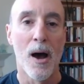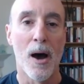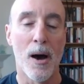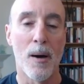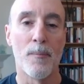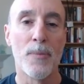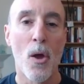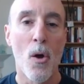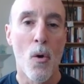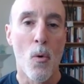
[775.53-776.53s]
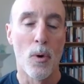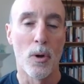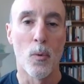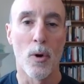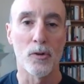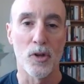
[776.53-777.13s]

We'll work